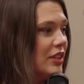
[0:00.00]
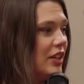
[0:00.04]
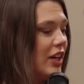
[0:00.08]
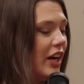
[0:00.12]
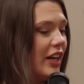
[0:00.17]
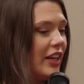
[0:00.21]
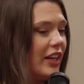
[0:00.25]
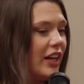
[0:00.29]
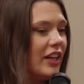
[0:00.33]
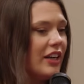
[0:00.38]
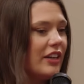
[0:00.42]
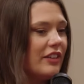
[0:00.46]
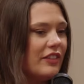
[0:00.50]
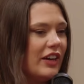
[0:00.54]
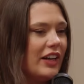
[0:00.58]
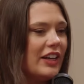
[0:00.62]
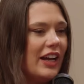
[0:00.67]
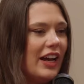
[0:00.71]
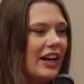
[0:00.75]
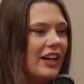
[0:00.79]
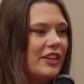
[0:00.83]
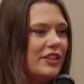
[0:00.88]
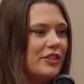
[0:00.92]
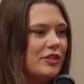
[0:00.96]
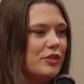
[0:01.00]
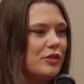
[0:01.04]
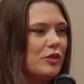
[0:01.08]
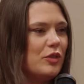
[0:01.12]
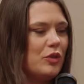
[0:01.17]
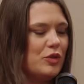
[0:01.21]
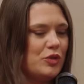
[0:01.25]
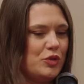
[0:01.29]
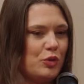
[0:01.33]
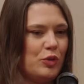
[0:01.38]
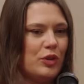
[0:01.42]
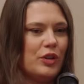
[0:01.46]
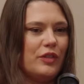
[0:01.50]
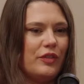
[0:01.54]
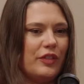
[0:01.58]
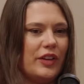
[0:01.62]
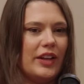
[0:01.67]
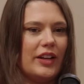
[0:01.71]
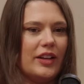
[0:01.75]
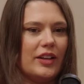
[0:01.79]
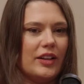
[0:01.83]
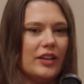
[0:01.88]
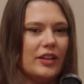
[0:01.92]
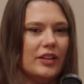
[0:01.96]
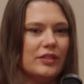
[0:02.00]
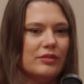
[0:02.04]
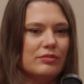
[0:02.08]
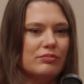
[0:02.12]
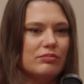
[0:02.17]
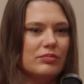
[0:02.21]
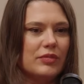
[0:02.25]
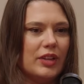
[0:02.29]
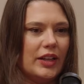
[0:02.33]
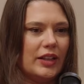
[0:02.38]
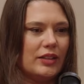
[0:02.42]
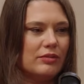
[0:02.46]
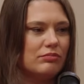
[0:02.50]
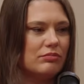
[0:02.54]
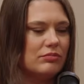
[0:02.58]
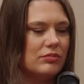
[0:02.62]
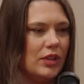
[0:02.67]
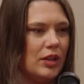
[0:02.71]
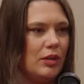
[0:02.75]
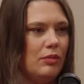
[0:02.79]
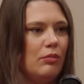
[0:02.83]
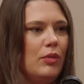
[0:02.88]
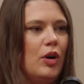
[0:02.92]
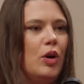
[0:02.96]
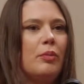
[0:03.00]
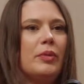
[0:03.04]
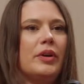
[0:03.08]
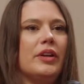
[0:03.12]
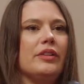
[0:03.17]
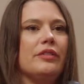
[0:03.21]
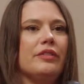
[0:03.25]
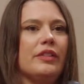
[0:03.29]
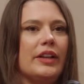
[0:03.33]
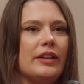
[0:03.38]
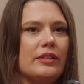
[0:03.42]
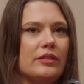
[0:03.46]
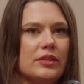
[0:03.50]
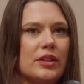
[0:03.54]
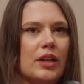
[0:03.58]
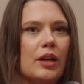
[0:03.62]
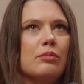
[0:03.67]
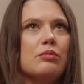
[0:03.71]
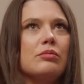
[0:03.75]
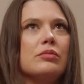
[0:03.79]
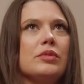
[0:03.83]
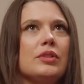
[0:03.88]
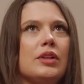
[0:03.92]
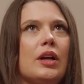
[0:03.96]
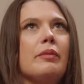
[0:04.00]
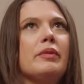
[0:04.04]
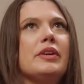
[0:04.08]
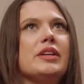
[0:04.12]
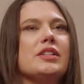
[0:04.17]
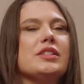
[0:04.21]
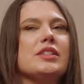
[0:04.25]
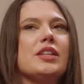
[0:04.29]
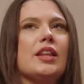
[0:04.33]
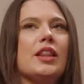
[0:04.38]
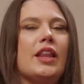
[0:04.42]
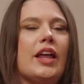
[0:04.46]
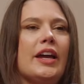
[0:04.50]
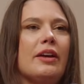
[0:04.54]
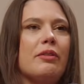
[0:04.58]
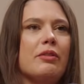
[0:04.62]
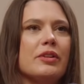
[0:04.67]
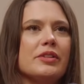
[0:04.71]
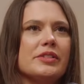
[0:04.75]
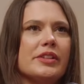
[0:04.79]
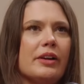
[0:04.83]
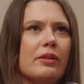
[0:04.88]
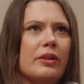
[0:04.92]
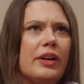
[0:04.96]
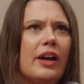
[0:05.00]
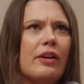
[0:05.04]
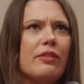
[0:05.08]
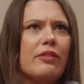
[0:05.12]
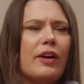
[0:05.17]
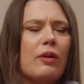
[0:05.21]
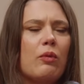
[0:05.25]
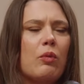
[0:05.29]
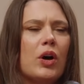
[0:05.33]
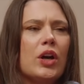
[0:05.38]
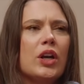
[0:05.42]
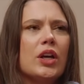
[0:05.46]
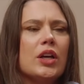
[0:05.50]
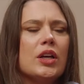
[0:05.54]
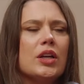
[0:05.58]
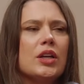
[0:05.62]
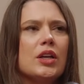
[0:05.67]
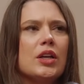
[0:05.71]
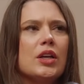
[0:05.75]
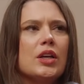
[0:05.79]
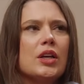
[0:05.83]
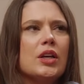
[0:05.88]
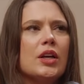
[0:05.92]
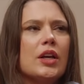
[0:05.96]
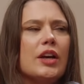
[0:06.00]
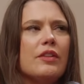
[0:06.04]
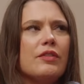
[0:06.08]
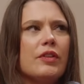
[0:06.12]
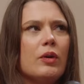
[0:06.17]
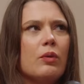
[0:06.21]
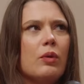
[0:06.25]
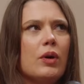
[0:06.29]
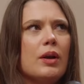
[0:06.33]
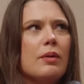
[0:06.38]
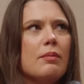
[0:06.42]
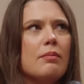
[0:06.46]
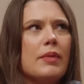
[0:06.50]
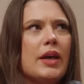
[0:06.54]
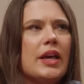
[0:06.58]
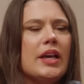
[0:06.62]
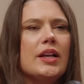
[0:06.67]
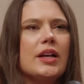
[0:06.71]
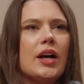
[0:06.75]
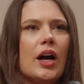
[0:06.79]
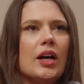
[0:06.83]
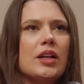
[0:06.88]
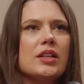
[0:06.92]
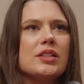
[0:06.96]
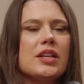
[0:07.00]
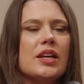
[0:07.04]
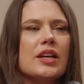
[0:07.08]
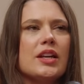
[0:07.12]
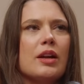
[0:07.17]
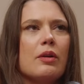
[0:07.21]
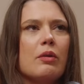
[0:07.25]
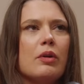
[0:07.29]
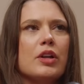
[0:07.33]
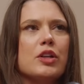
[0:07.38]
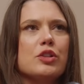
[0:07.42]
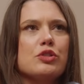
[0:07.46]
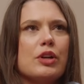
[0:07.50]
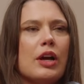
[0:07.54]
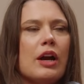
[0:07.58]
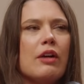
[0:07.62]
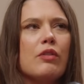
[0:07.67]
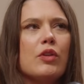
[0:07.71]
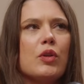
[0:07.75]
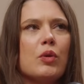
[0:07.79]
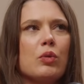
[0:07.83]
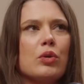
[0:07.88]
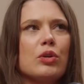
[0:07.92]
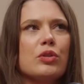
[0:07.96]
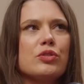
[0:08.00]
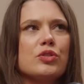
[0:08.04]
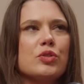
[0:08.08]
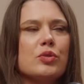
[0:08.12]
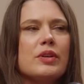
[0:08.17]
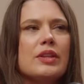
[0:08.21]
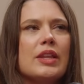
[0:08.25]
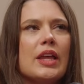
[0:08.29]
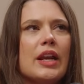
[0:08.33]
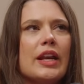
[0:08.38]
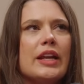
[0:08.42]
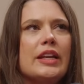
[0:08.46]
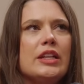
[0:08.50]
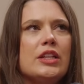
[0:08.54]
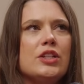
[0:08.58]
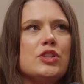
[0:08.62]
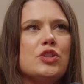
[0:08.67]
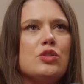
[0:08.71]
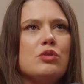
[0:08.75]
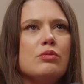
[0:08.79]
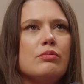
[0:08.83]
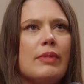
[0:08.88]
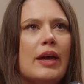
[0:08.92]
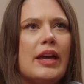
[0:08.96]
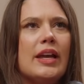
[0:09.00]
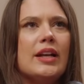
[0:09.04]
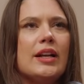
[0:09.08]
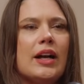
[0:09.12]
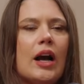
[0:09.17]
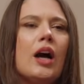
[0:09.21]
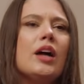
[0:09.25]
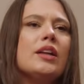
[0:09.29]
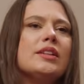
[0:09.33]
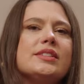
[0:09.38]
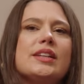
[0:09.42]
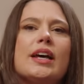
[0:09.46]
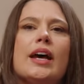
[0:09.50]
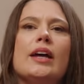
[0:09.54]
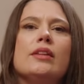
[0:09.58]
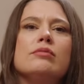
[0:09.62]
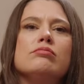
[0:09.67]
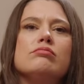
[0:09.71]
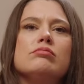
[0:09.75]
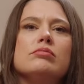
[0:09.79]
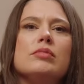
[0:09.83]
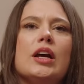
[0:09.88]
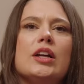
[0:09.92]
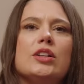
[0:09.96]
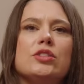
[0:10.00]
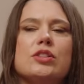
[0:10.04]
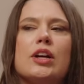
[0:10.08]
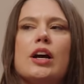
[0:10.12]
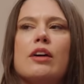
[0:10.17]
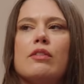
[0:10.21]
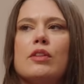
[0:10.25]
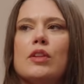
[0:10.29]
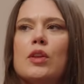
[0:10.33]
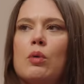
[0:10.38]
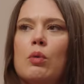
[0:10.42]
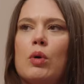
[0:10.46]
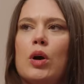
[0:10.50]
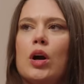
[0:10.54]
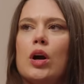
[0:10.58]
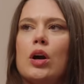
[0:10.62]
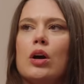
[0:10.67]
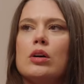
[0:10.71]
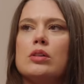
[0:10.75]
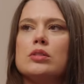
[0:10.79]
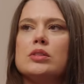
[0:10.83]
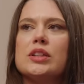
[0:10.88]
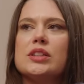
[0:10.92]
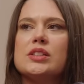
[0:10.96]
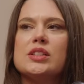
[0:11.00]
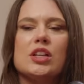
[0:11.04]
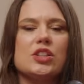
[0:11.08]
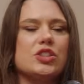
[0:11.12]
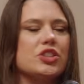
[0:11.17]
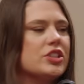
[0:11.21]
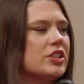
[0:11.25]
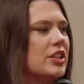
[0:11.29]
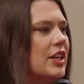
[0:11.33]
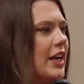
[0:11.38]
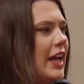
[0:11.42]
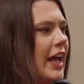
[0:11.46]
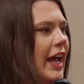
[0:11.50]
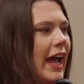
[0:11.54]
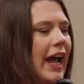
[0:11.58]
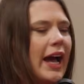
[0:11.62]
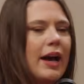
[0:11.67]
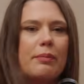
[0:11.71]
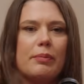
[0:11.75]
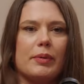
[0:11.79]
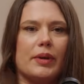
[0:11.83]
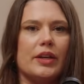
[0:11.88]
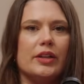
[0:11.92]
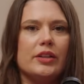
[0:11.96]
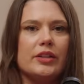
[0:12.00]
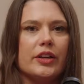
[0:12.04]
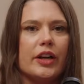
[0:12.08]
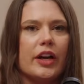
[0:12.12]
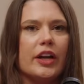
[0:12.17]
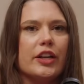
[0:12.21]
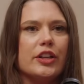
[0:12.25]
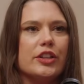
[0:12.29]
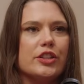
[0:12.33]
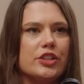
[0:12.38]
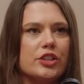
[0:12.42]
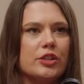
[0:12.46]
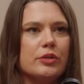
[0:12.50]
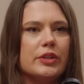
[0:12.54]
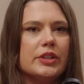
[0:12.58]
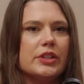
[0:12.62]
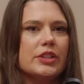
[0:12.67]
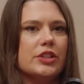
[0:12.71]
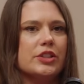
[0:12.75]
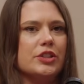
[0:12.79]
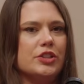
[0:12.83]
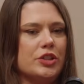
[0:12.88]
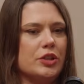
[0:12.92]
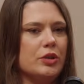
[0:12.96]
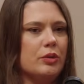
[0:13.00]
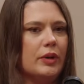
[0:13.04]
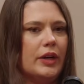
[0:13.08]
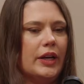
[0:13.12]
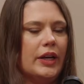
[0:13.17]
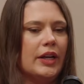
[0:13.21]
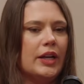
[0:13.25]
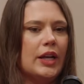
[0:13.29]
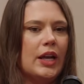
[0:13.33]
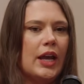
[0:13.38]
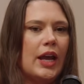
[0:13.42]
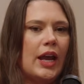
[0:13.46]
I had sort of like a moment of like coming into the light where it's like, yeah, if I want to make content and I want to travel the world doing that, I need to make content and travel the world. It's not just going to happen. You got to do it to do it.